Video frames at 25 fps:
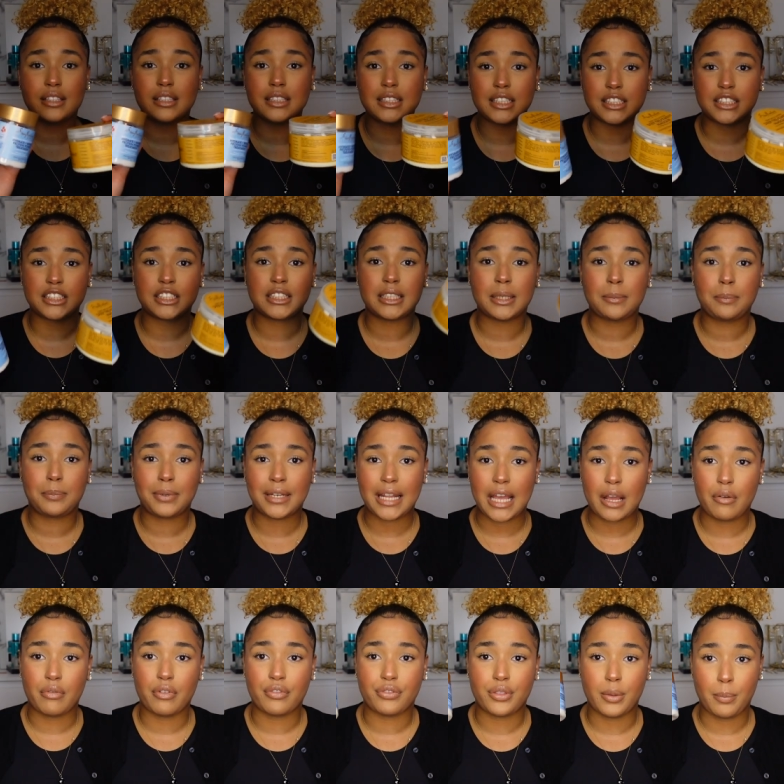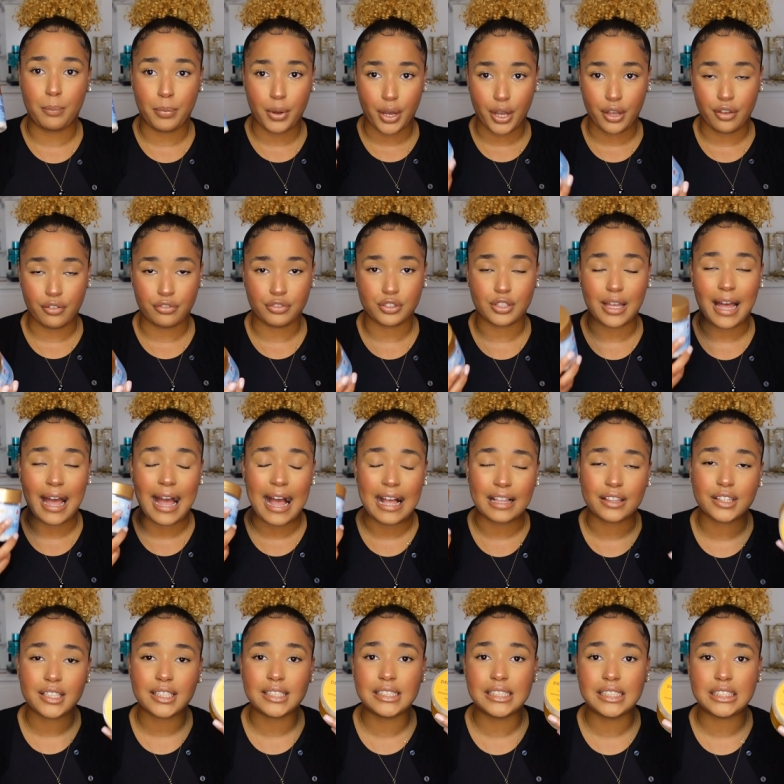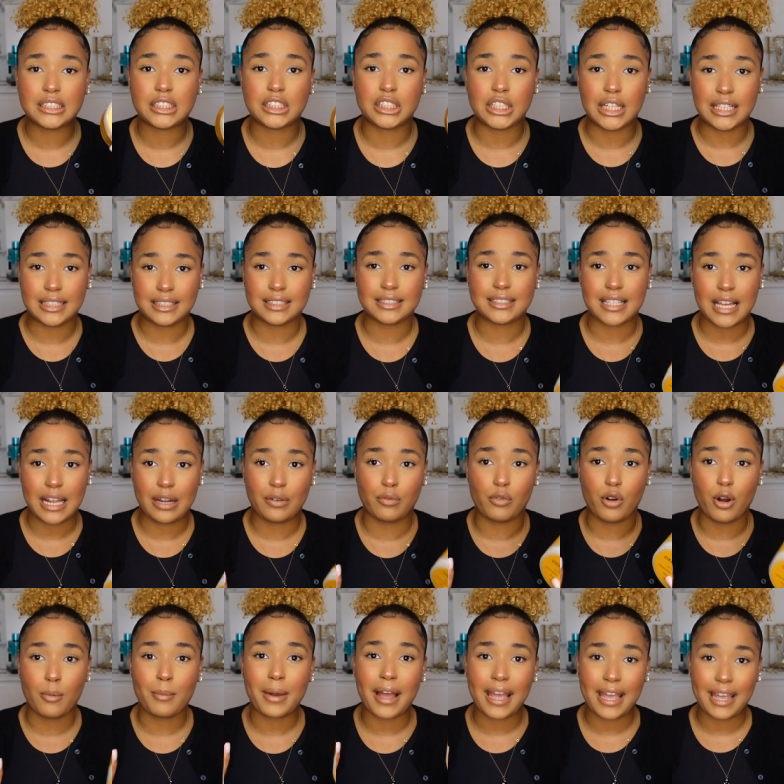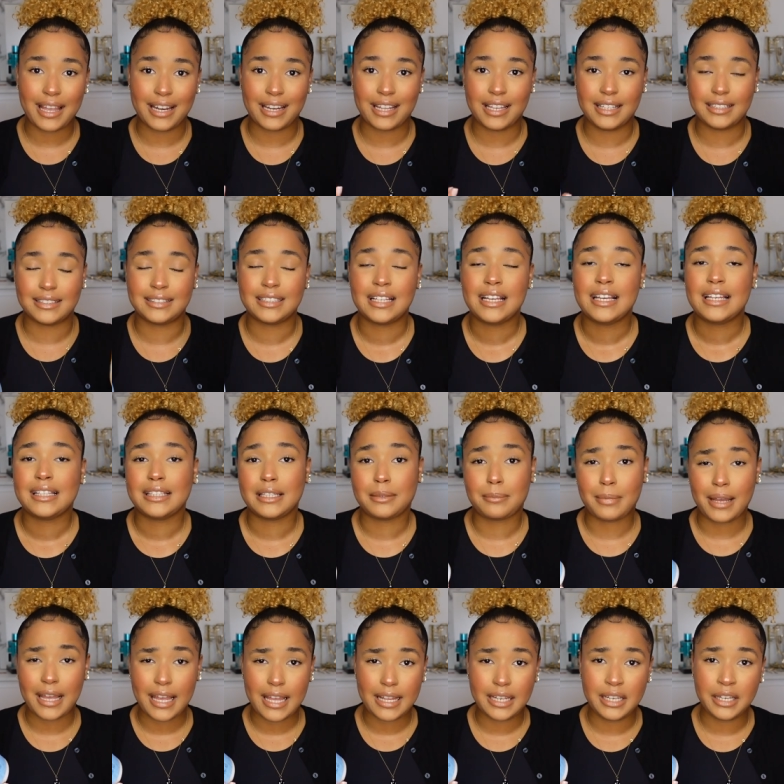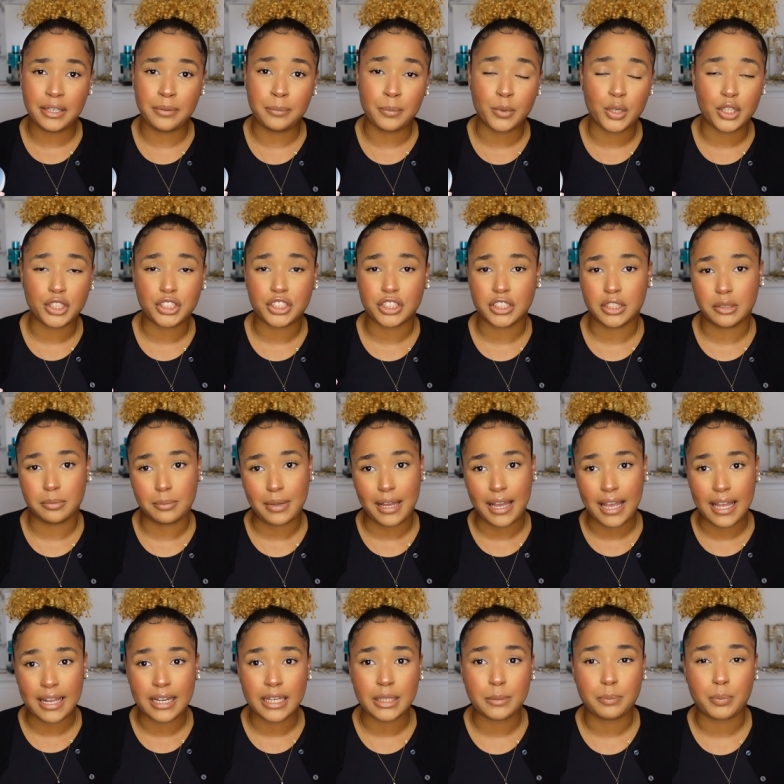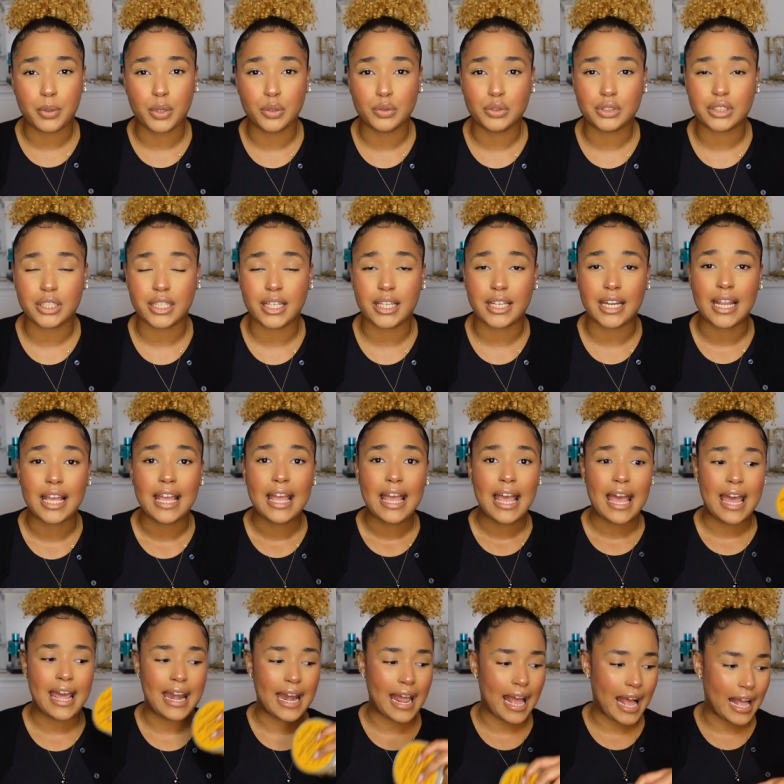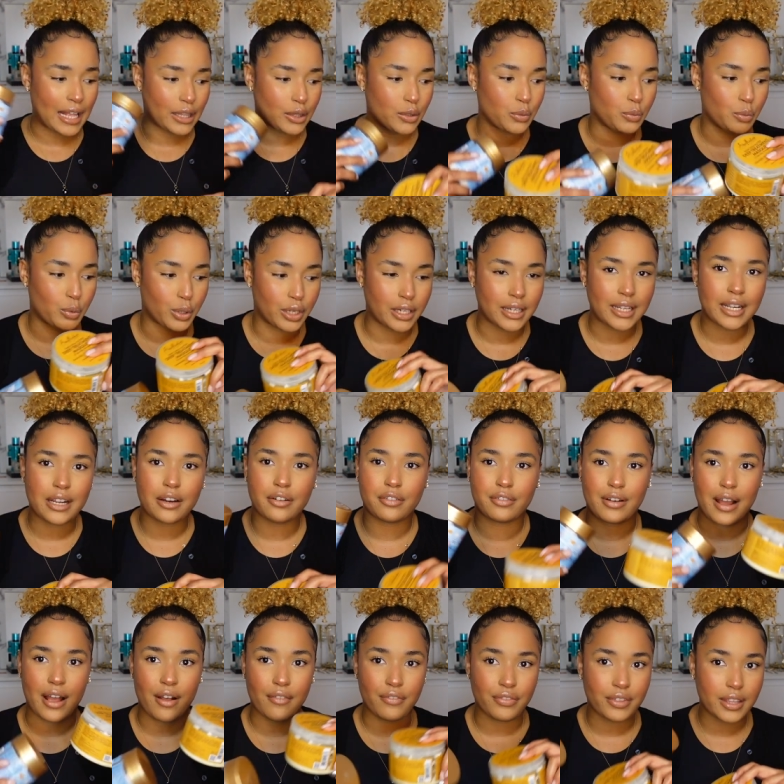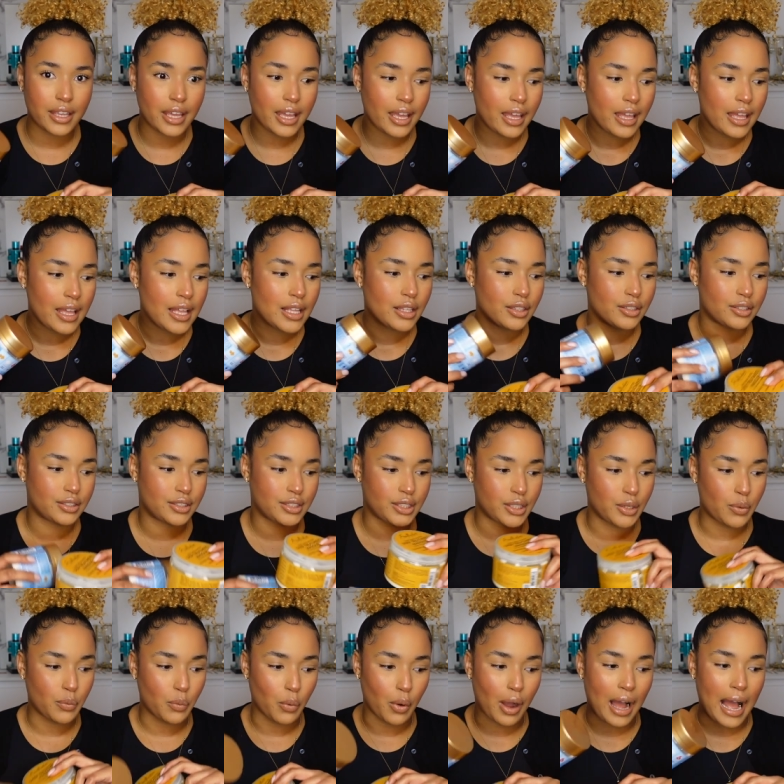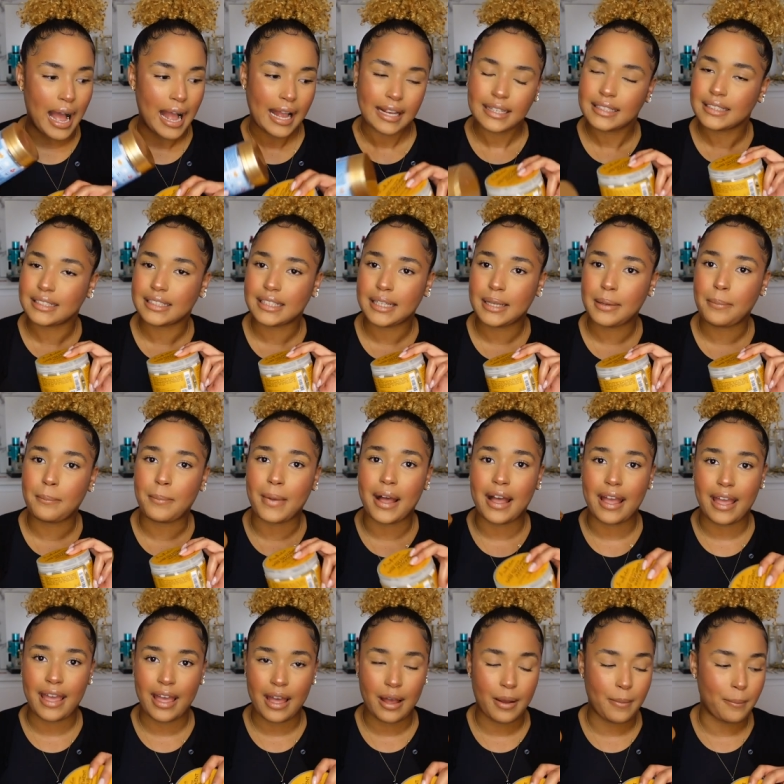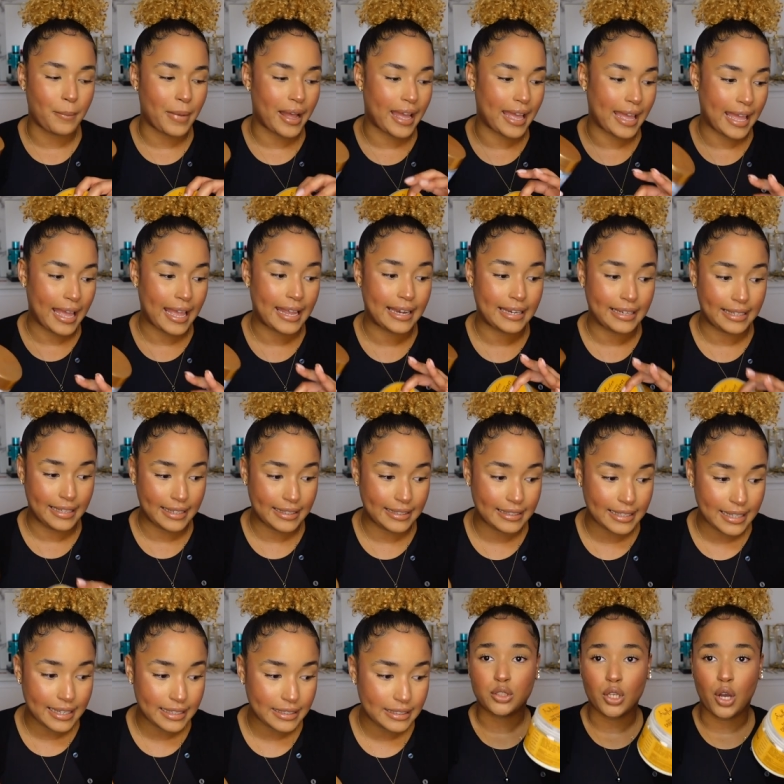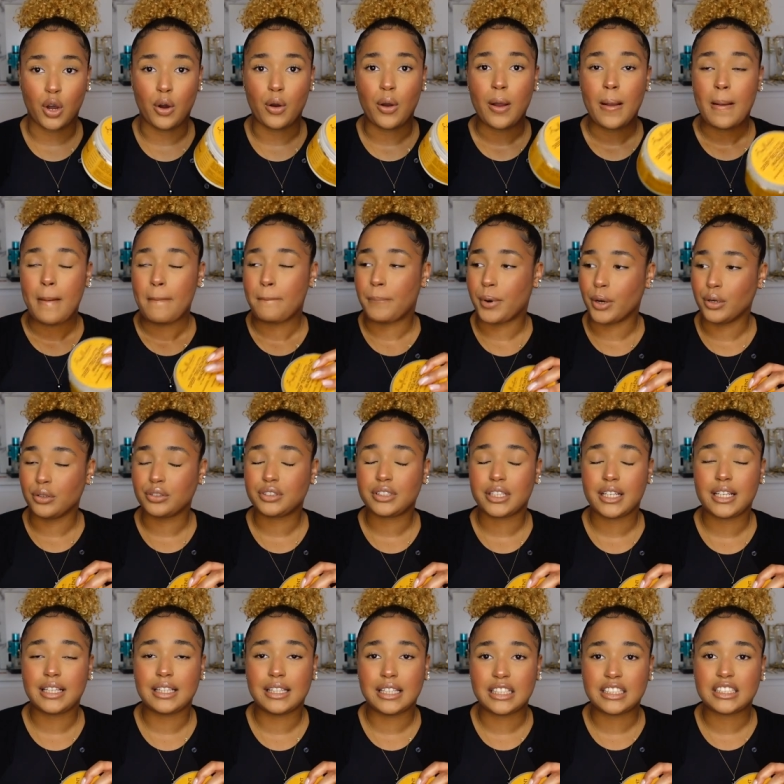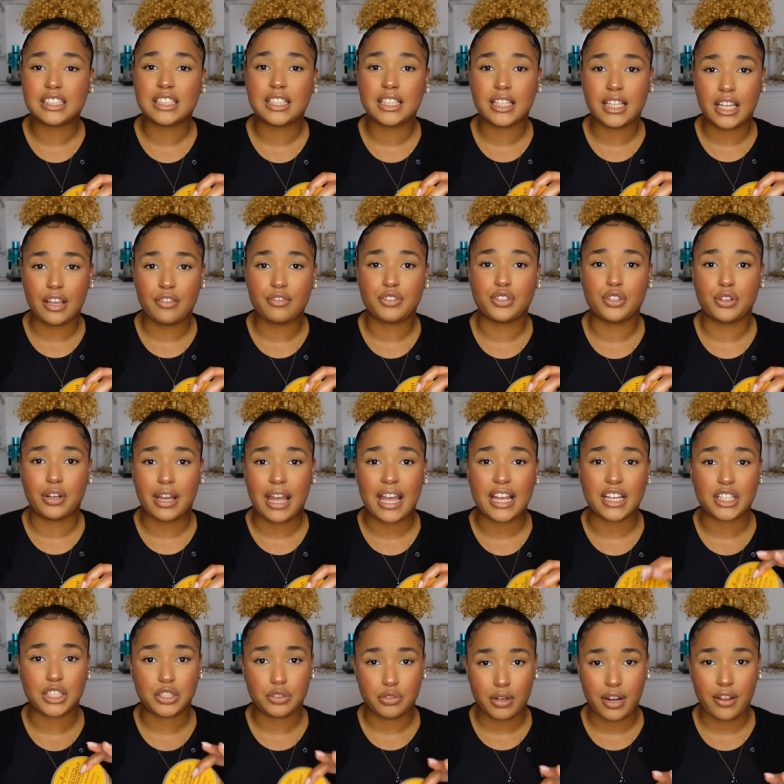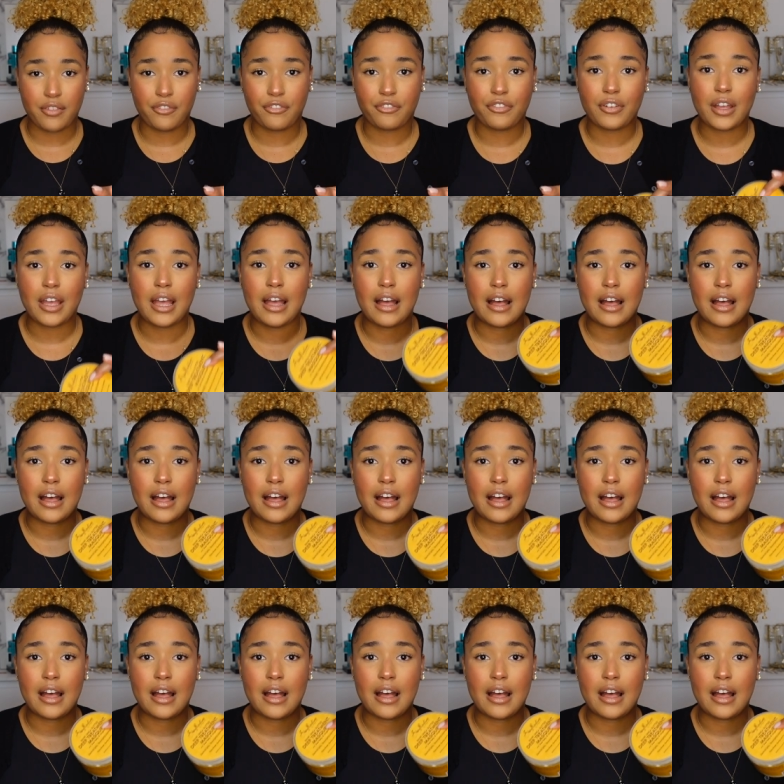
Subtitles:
to literally play with the both. So I had to literally understand what my hair needs. Did my hair need moisture? Did my hair need protein? And I had to work around it to see what actually my hair needed. So protein literally gives your hair strength,